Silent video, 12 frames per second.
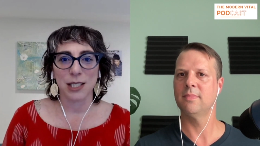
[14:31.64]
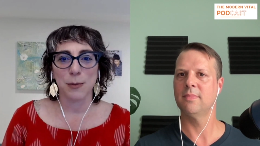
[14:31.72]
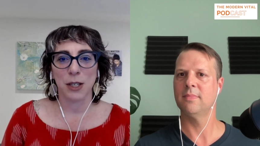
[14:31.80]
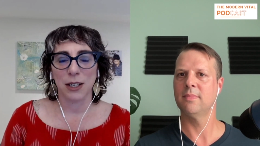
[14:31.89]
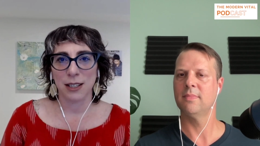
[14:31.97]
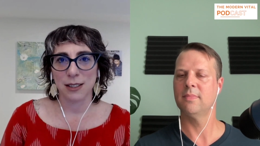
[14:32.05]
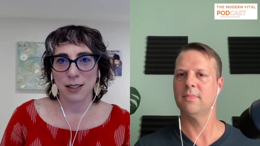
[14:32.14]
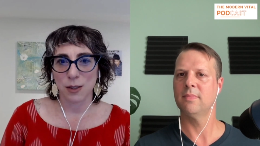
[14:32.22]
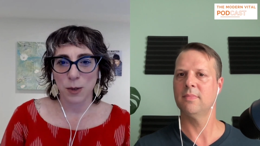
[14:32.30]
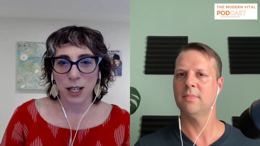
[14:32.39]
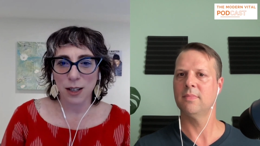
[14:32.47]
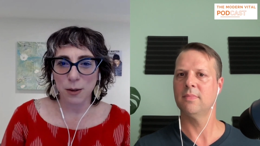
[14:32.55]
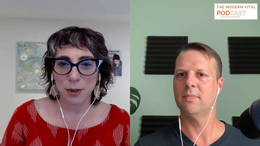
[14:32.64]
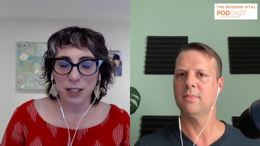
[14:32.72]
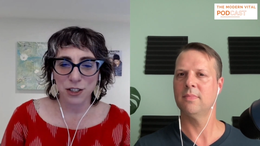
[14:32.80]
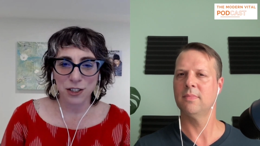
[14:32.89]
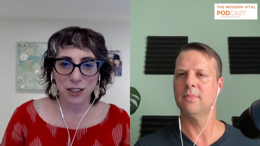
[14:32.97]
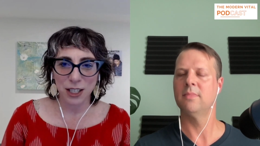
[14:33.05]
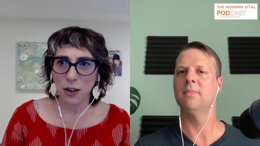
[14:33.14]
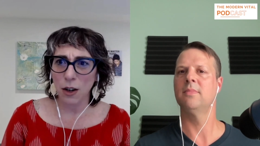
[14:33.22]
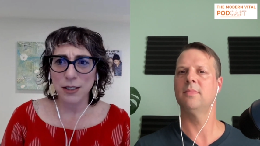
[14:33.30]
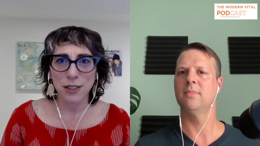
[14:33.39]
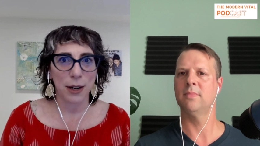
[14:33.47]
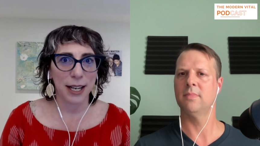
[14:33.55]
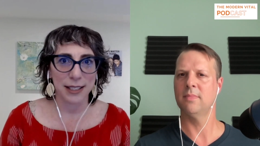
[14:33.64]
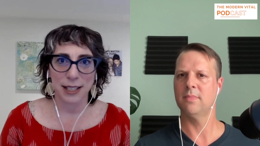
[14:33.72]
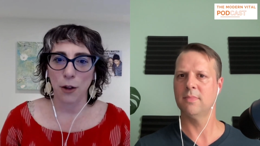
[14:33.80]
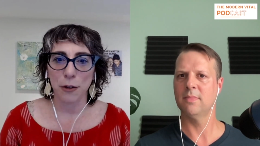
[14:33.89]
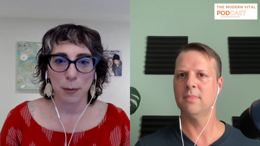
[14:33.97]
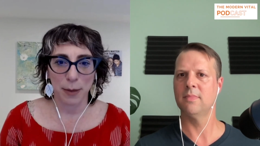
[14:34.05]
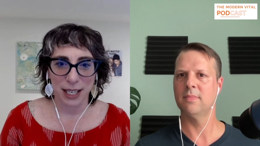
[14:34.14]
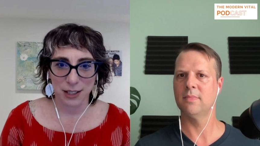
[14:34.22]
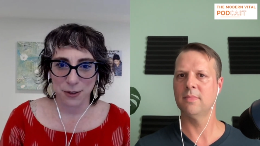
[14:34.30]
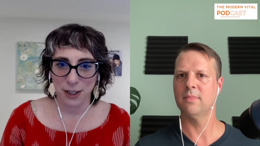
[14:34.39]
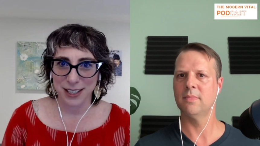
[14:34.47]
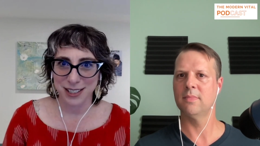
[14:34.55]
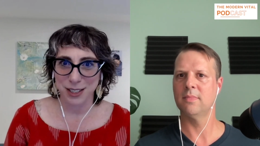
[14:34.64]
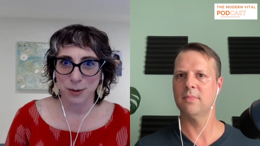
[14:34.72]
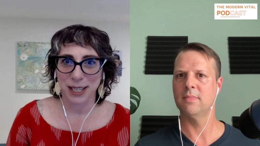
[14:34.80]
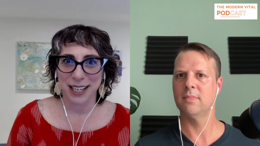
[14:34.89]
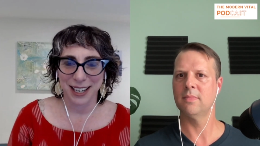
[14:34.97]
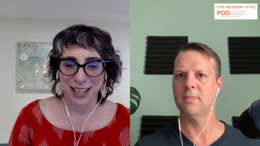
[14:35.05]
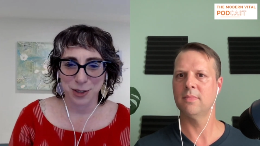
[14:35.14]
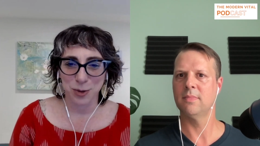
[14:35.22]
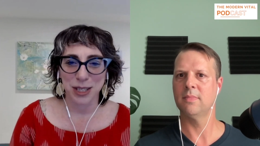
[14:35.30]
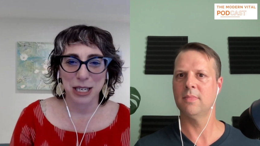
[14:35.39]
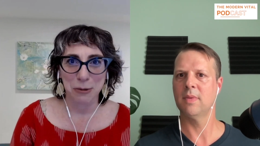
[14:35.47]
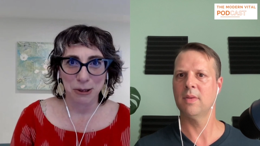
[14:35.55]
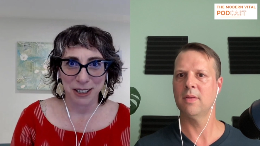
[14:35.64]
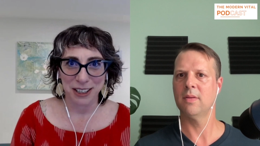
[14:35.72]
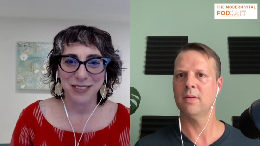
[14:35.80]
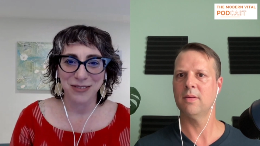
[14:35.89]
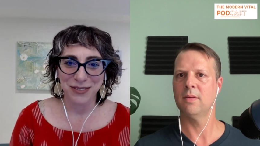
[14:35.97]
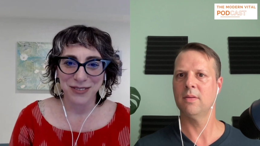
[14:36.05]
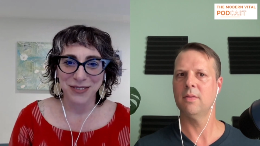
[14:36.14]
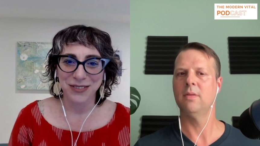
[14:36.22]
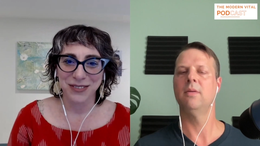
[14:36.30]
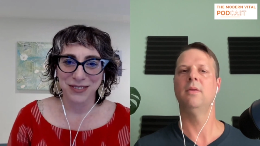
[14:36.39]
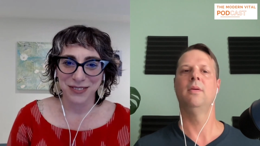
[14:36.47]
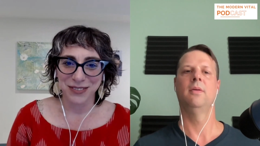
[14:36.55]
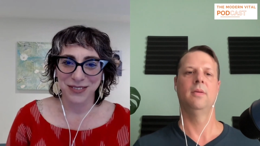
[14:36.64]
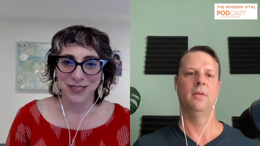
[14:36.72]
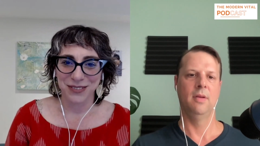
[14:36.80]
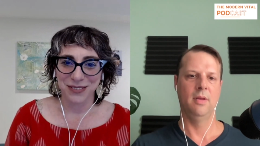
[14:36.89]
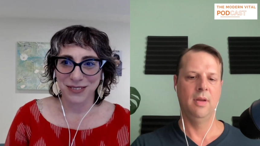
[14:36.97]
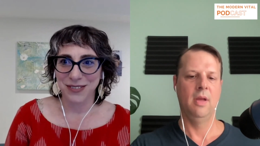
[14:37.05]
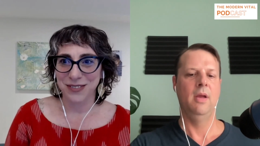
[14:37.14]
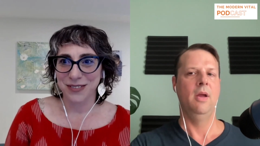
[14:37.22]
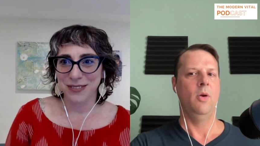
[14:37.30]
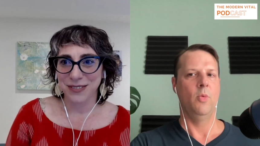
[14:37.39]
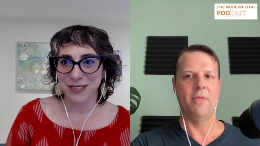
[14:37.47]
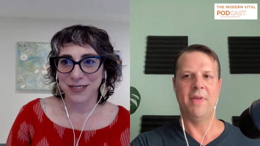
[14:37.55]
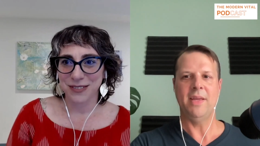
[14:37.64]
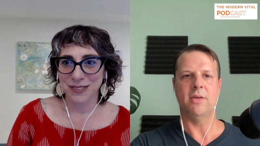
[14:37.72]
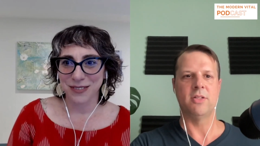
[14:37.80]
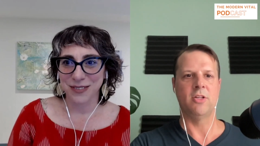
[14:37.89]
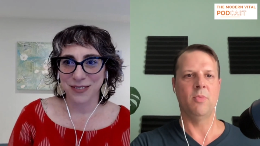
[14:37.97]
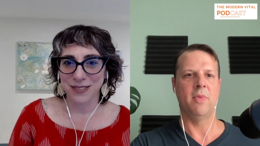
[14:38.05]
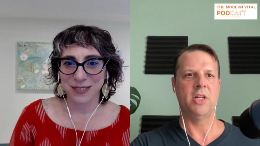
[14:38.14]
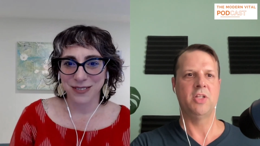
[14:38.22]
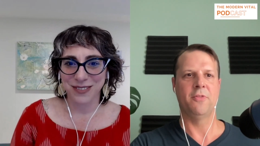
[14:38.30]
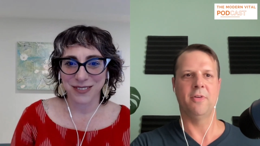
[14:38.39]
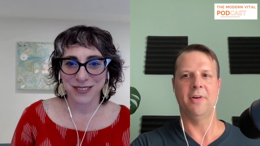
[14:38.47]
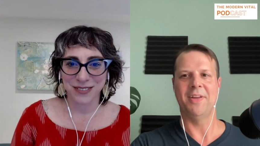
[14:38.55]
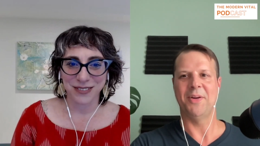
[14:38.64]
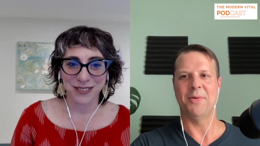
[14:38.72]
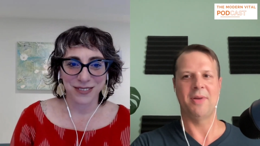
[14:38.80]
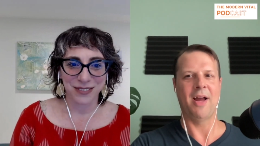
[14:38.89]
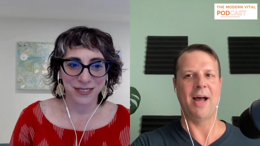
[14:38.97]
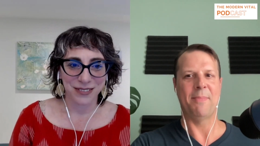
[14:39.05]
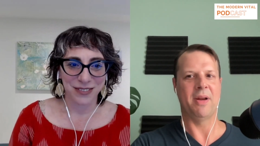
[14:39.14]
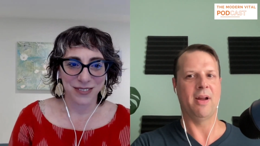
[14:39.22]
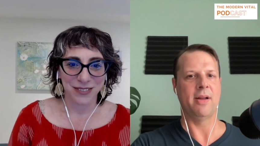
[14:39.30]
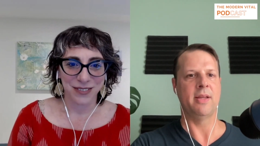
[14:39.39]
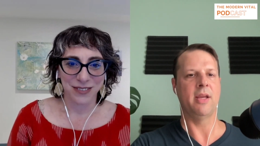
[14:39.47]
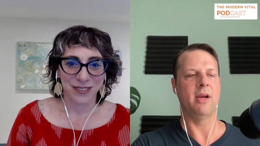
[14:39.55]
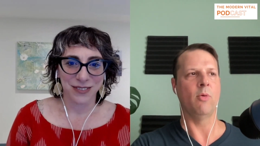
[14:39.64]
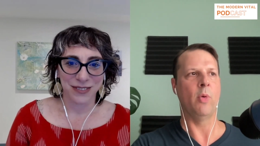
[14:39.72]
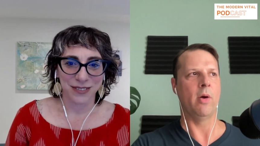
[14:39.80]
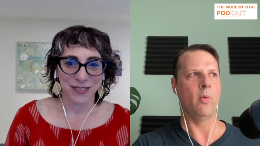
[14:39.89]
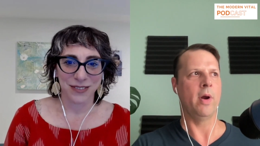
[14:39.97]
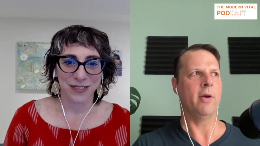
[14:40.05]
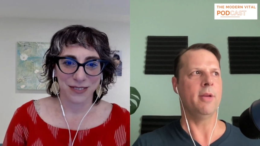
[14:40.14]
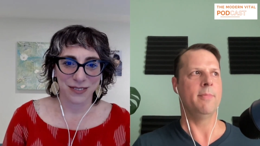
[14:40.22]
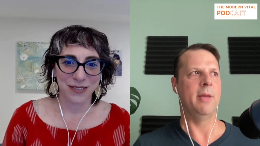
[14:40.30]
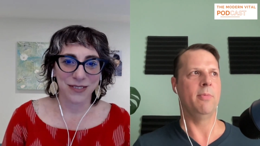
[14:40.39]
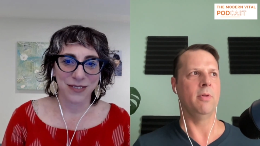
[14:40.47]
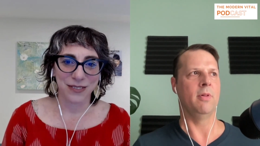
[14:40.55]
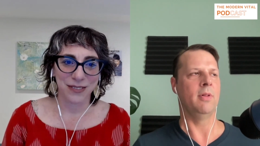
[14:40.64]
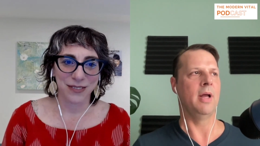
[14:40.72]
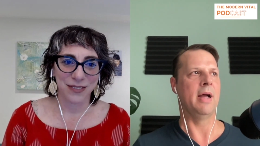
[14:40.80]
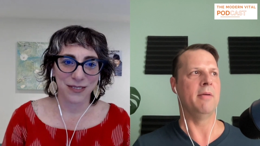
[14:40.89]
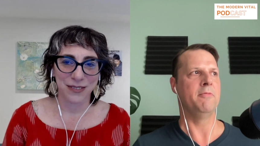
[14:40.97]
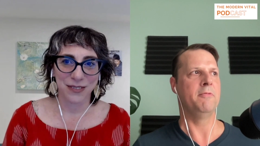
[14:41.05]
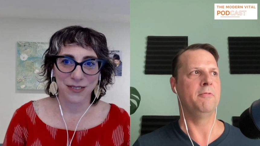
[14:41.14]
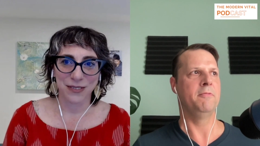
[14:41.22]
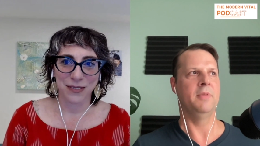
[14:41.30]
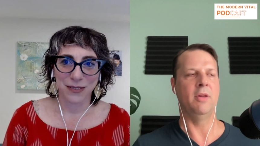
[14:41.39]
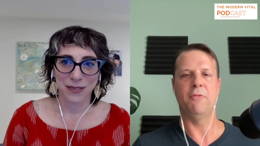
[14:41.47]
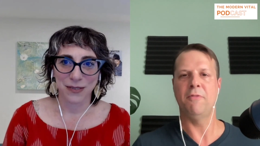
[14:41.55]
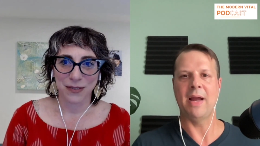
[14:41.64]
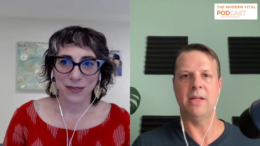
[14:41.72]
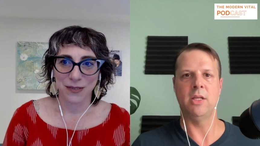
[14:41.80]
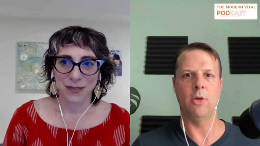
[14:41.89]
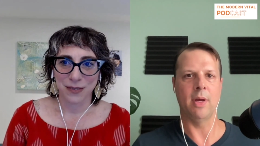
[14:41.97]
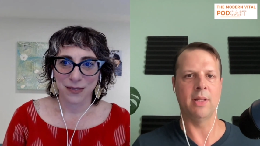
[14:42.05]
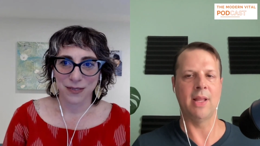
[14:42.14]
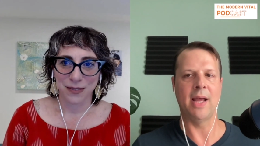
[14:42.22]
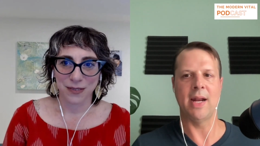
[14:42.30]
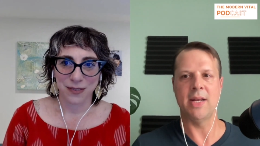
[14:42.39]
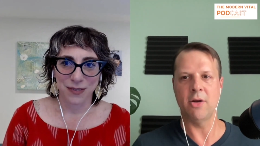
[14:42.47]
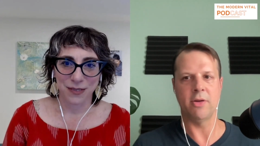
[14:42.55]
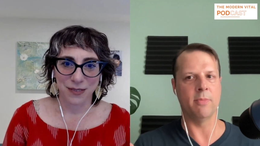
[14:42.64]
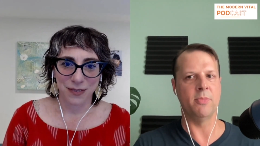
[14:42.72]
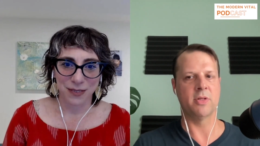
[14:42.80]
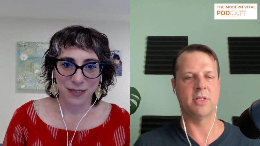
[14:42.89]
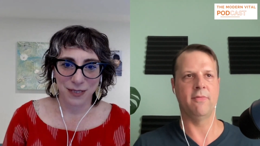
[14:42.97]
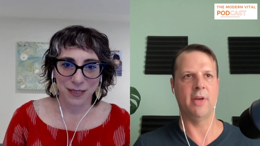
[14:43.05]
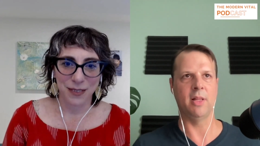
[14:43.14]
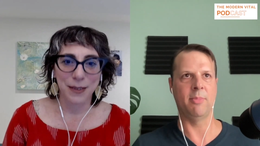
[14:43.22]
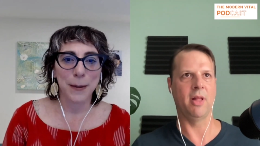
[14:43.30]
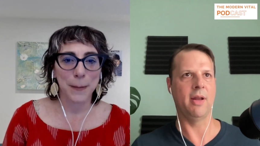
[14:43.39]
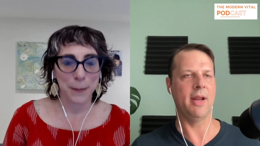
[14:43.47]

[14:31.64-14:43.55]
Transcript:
Speaker 1: experience as well, which you know also has health impacts for us as we engage with that work.
Speaker 2: Well, thank you so much for you know hopping on here. Where, where can people uh, you know find you online? I know your book's available